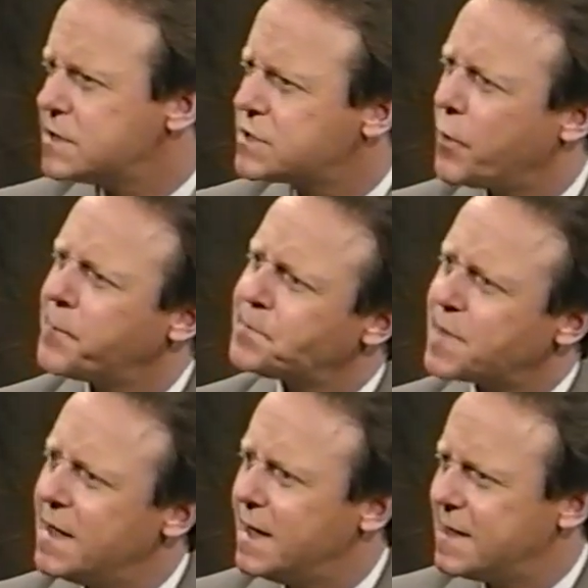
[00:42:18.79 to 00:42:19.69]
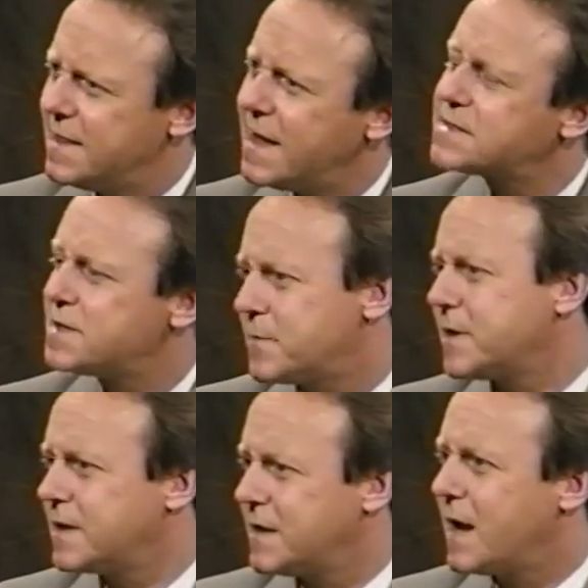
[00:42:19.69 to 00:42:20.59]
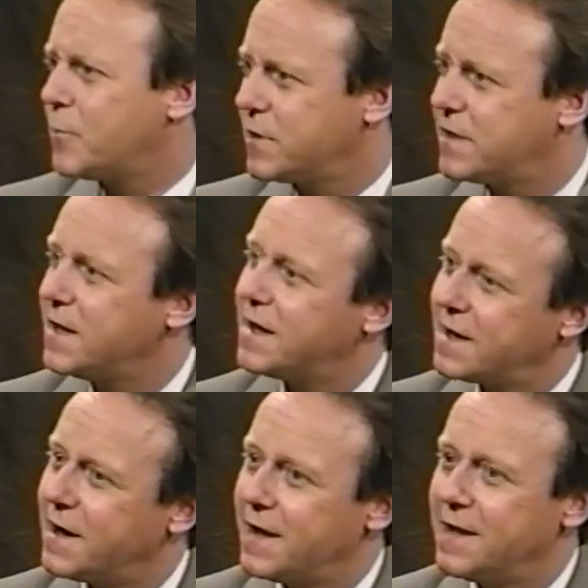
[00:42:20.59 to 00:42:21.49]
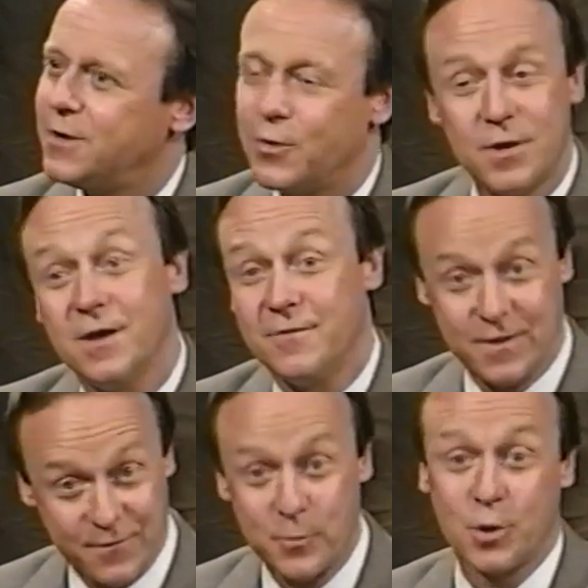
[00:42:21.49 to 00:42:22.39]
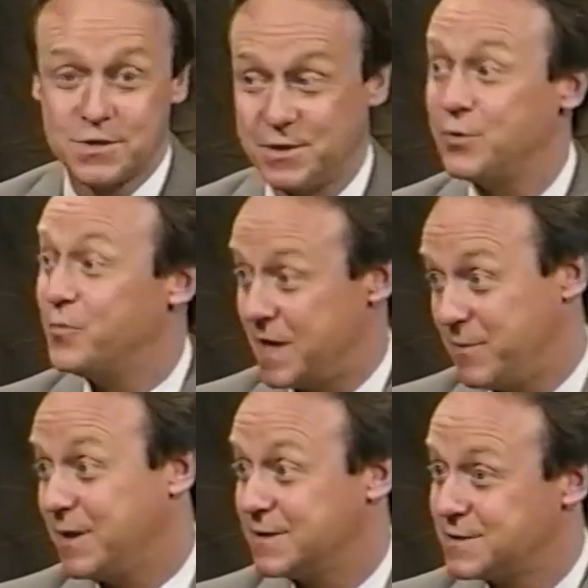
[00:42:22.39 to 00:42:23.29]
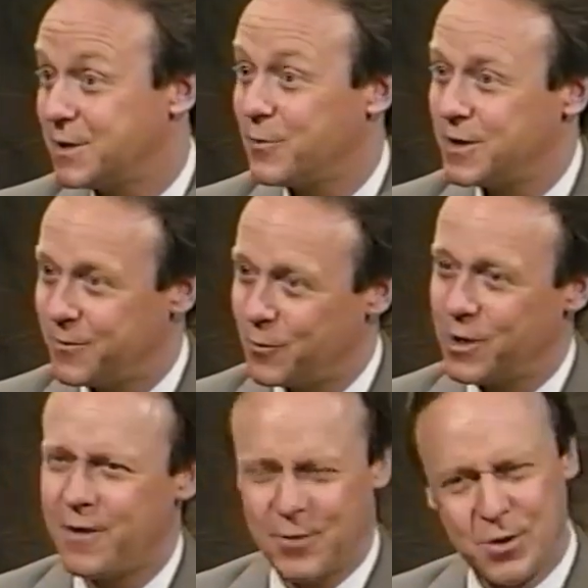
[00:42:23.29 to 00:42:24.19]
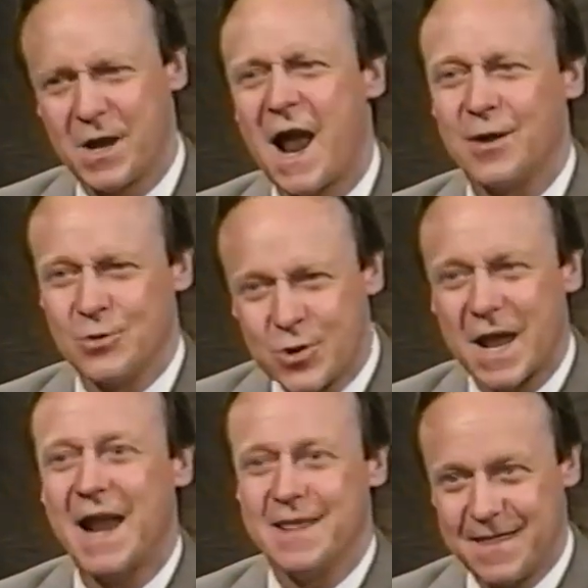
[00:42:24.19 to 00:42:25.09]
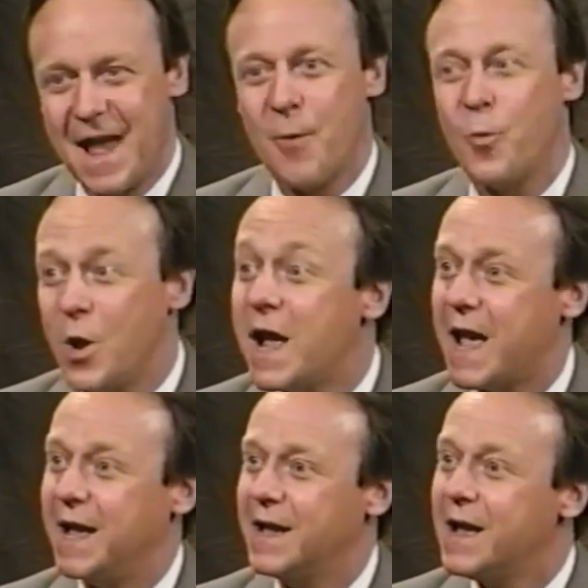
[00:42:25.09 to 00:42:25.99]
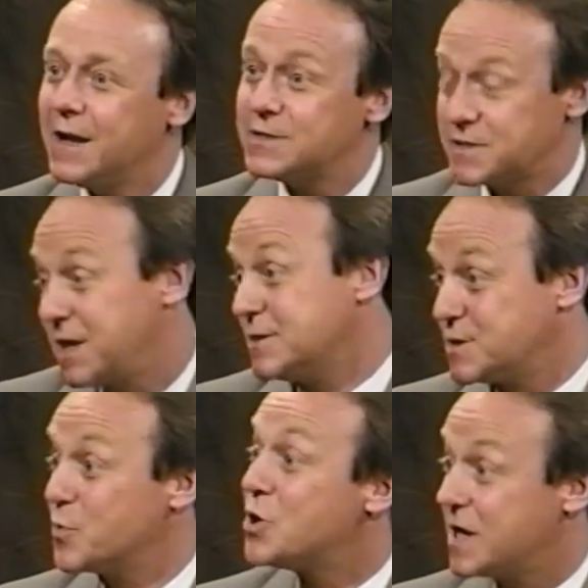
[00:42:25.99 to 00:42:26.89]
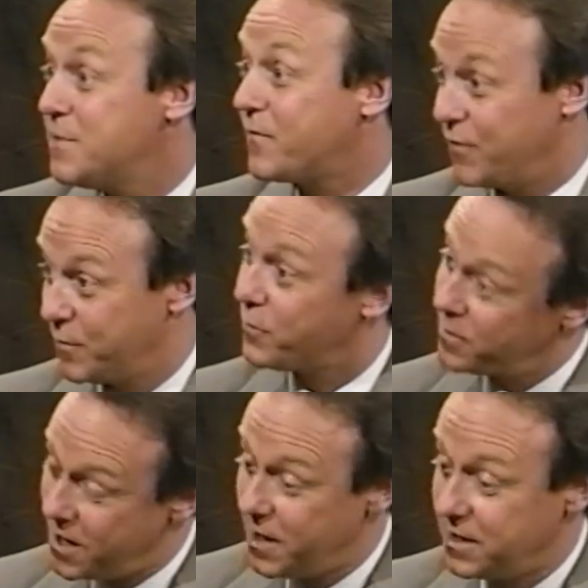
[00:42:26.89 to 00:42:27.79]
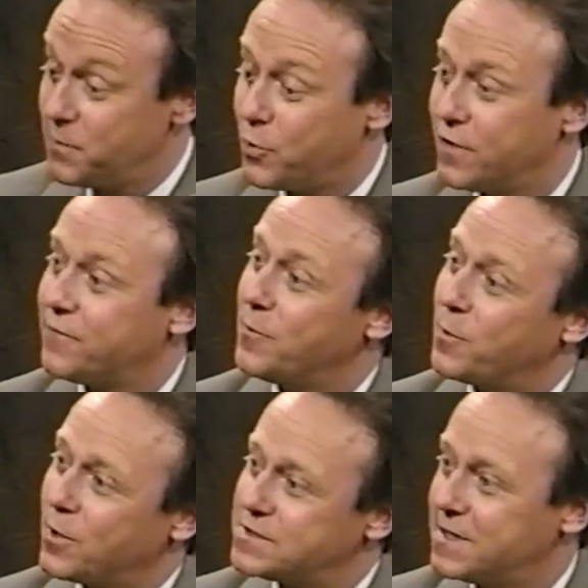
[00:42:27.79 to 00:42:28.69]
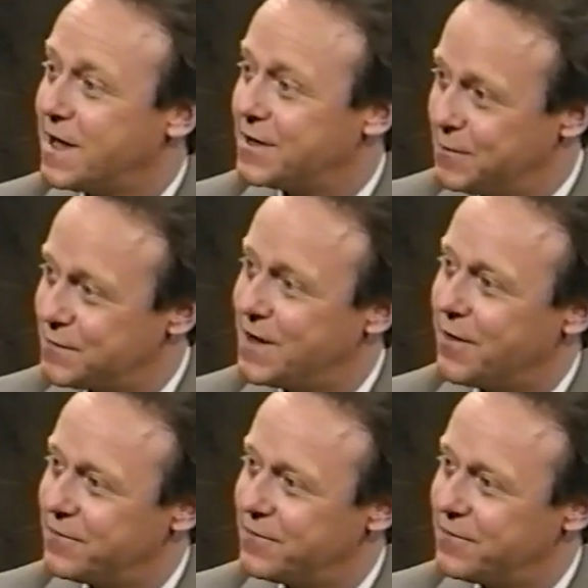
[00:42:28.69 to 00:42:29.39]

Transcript: So that's something that I would think, you know, if a person who may be considering recovery could kind of look at it that way, just getting some good input from a person like yourself.